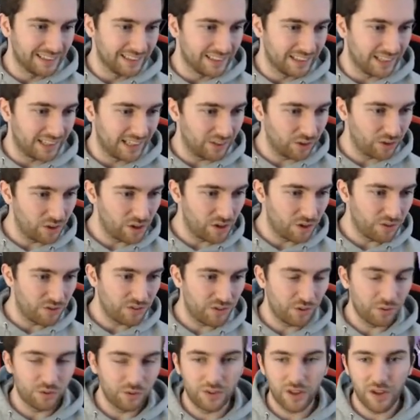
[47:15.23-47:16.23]
Uh, Don Ohl's
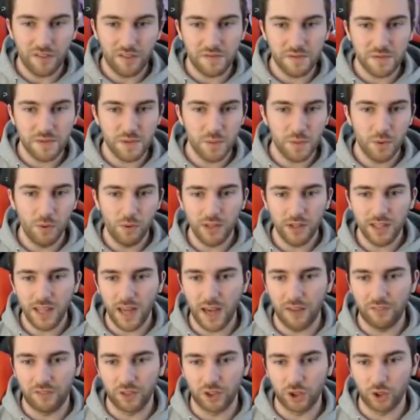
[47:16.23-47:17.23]
still serviceable?
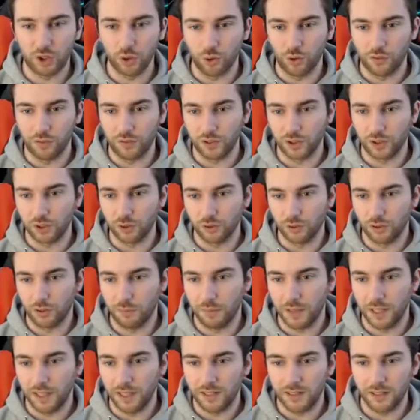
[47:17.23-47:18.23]
Yeah, for sure, for sure. I
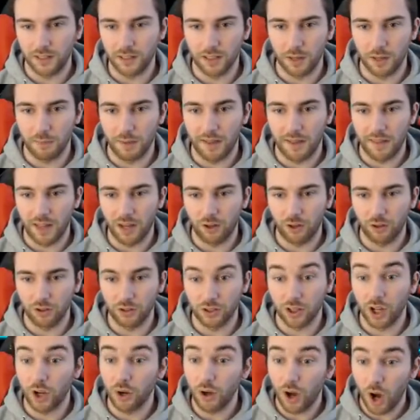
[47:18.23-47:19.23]
mean, he didn't come out that long
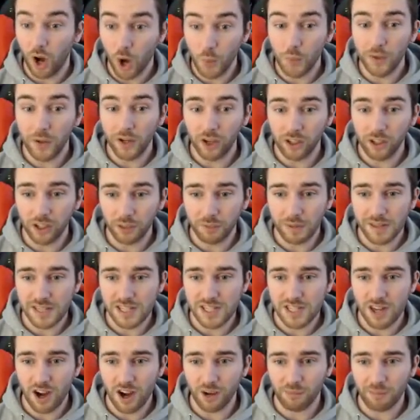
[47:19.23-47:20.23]
ago. Oh, we're going up against
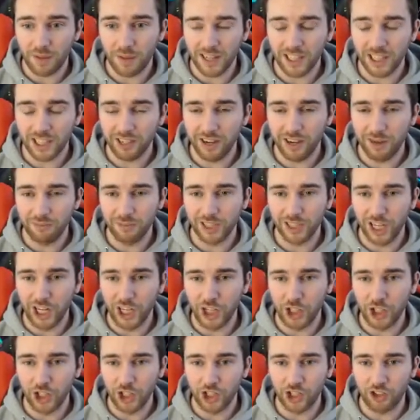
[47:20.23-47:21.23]
Dark Matter, M J.
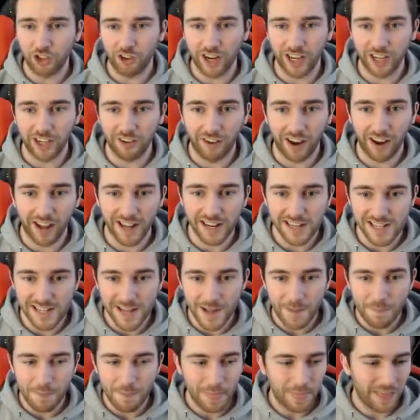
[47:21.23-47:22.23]
Good, great, grand.
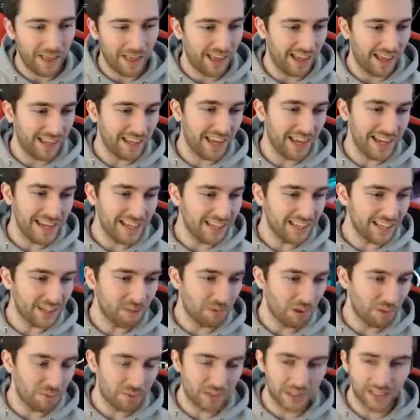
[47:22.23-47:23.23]
Uh, yeah, he didn't come
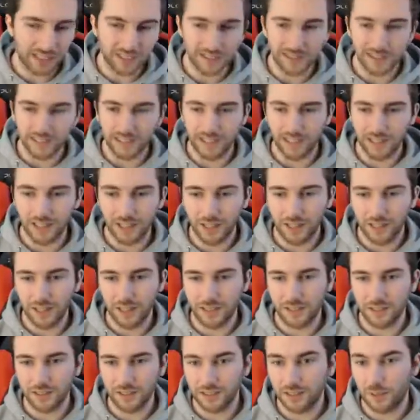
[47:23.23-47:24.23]
up again.
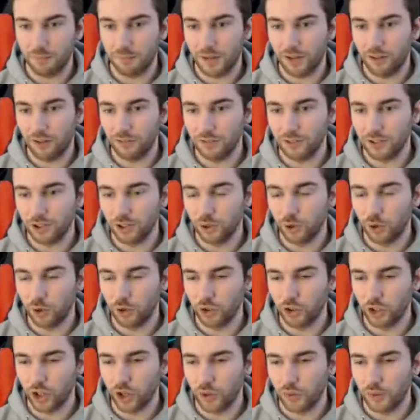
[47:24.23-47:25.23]
Uh, come out too long
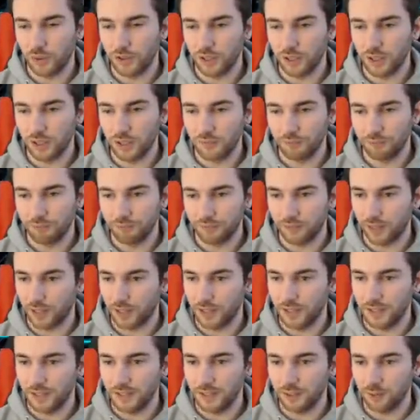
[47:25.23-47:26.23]
ago, and uh, yeah,
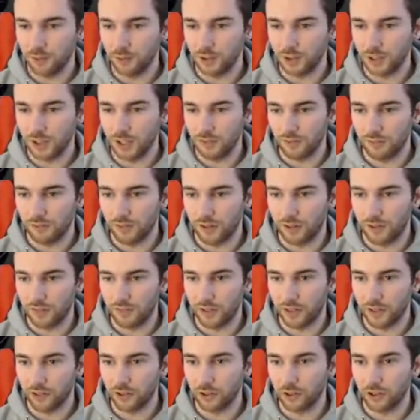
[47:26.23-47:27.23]
he's still still a very,
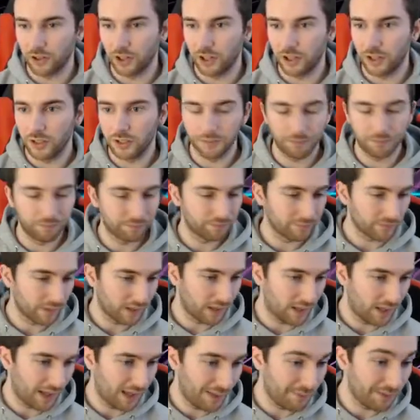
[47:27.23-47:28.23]
very good card.
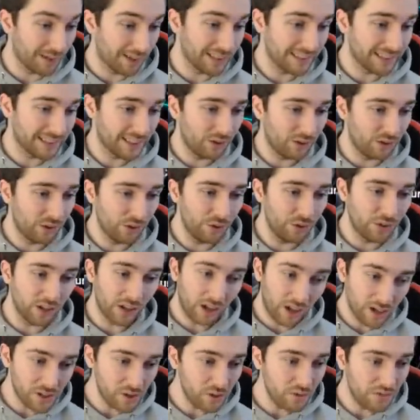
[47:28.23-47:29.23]
Uh, am I going to sell Luka?
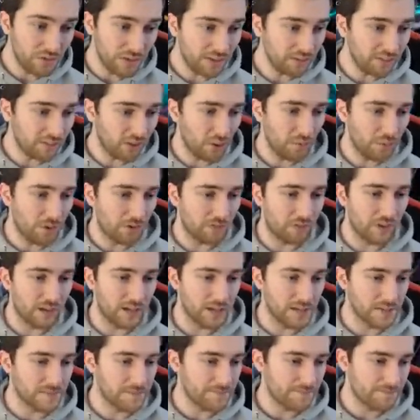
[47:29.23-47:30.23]
I do think so, my friend.